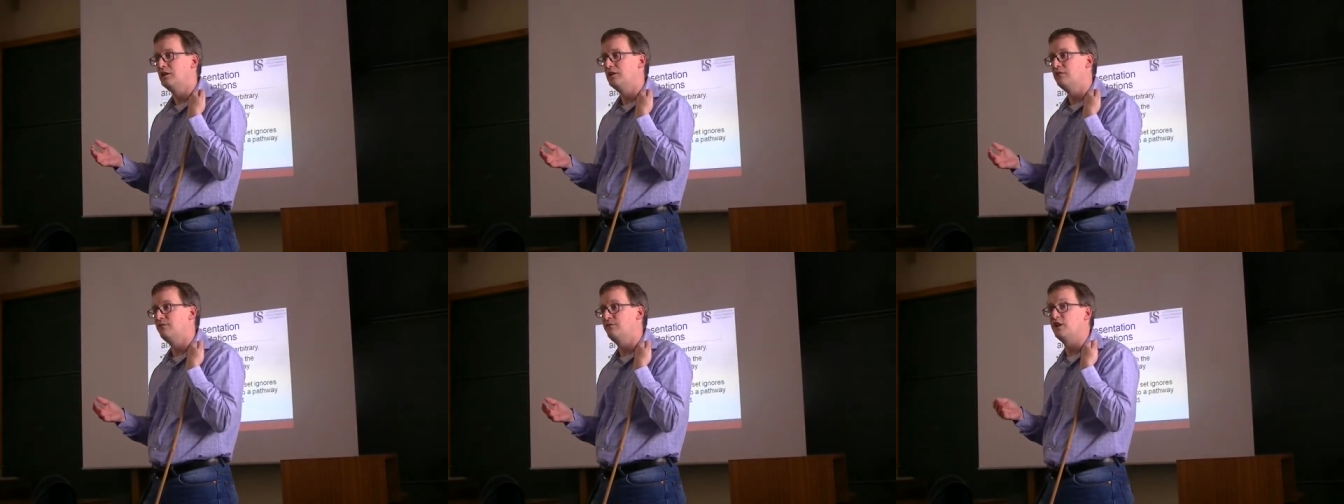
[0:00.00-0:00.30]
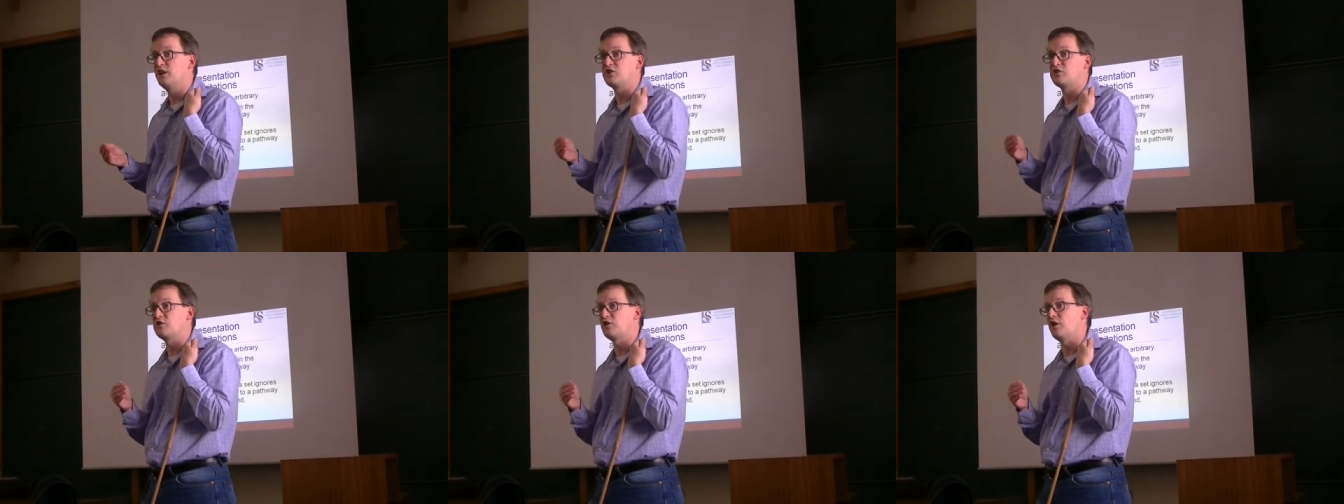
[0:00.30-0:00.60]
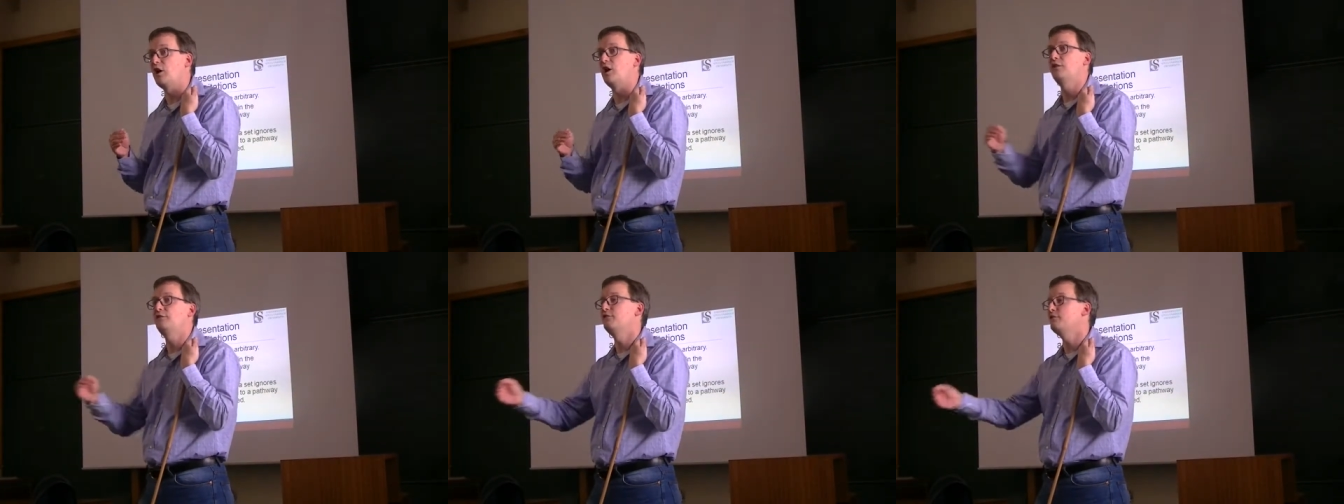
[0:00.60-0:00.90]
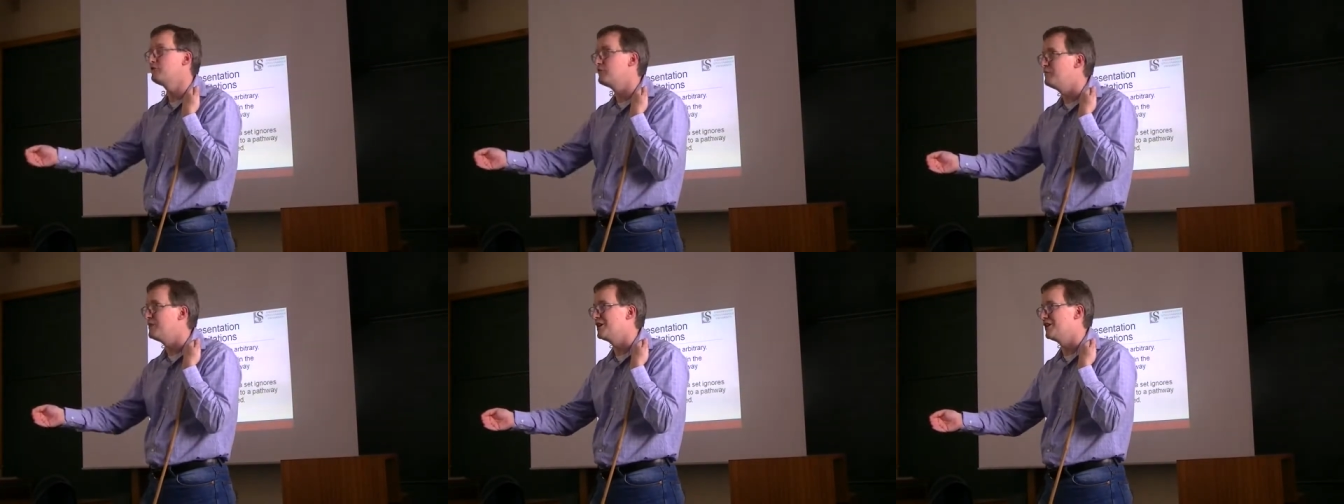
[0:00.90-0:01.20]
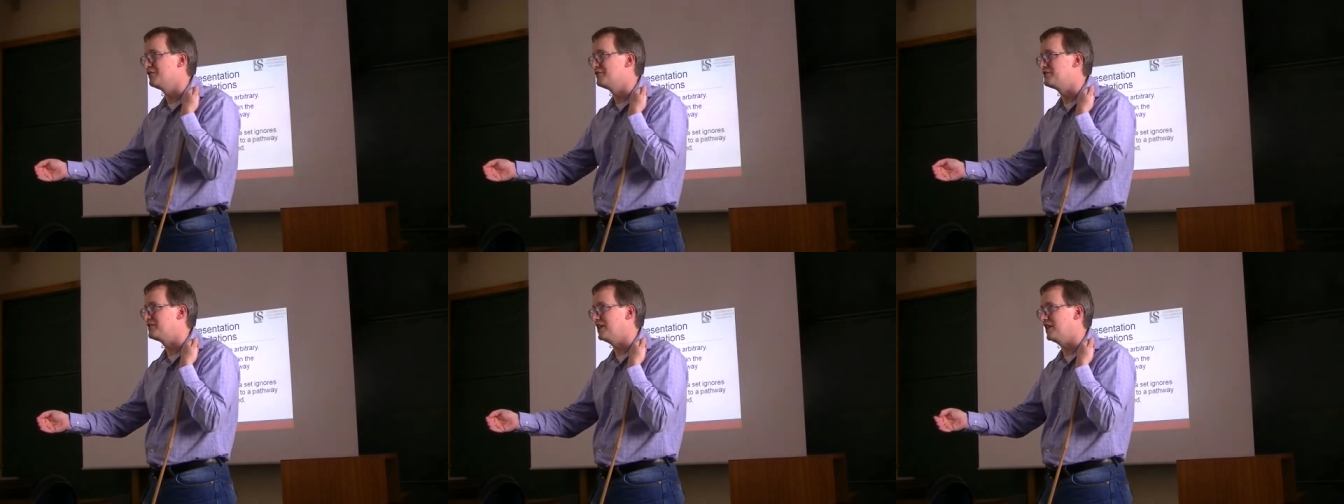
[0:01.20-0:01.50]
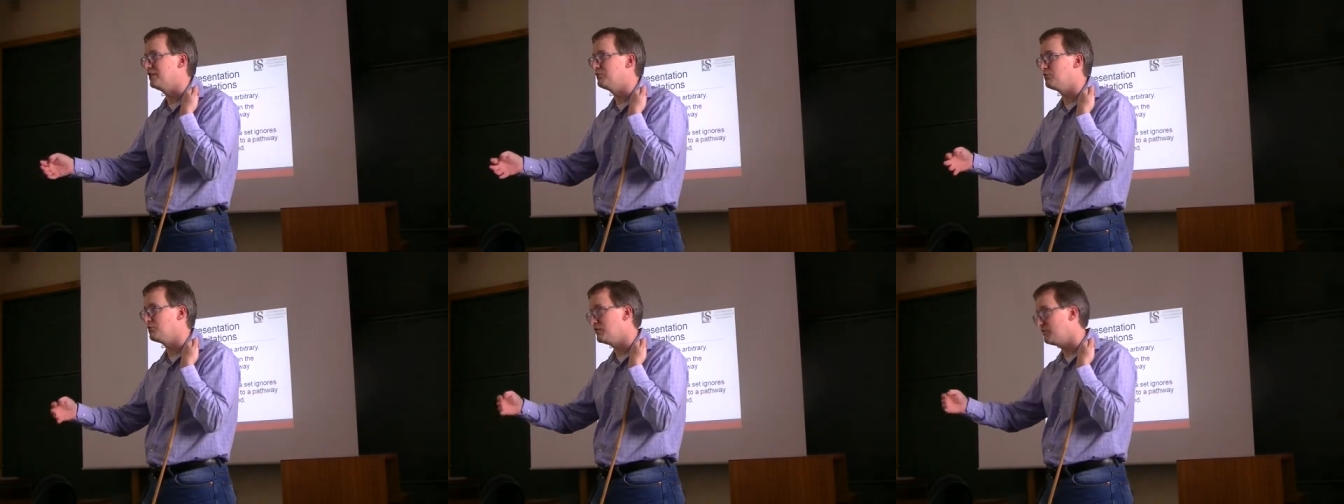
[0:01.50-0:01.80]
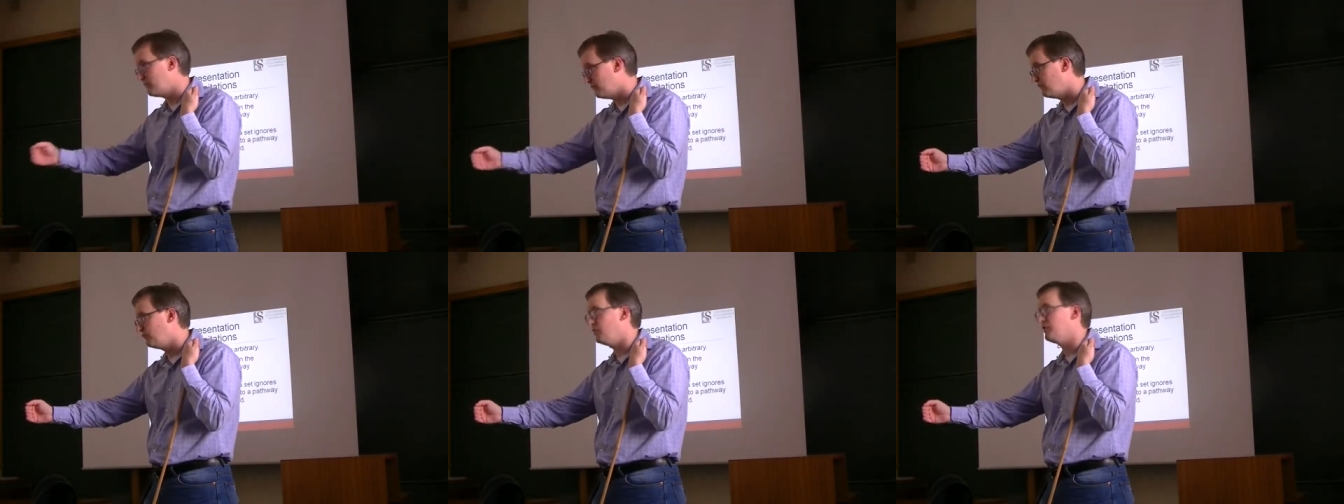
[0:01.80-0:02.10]
finished off of the medal stand
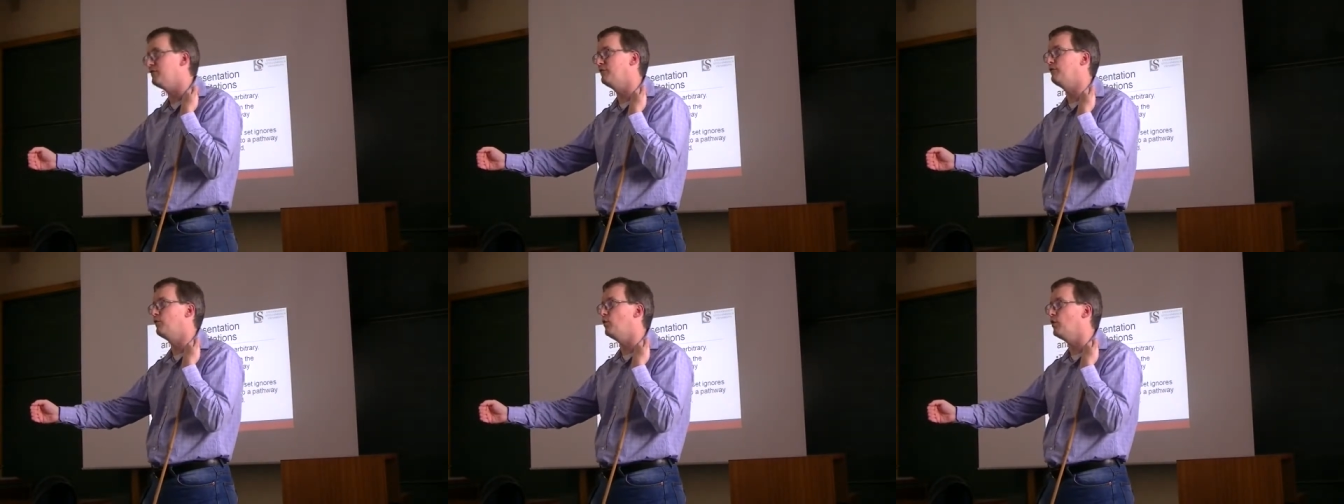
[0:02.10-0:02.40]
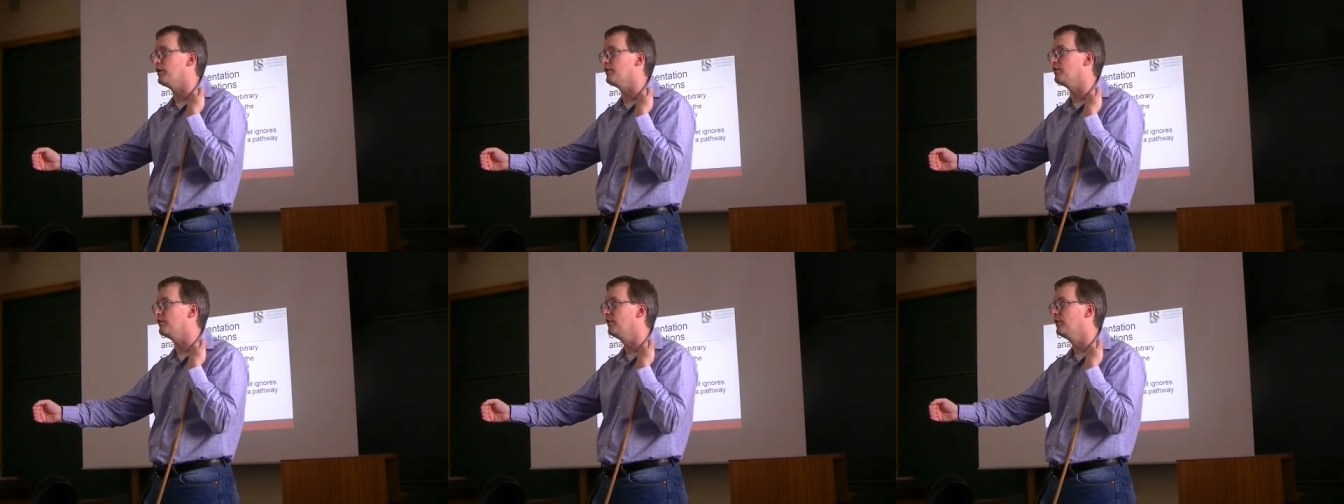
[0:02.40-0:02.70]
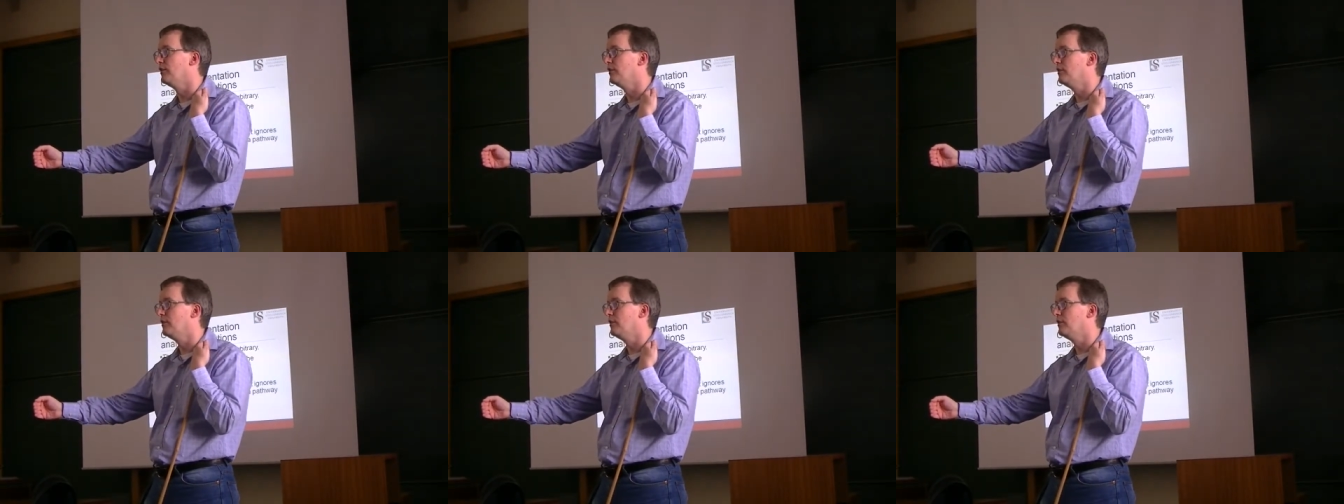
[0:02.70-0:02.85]
with fourth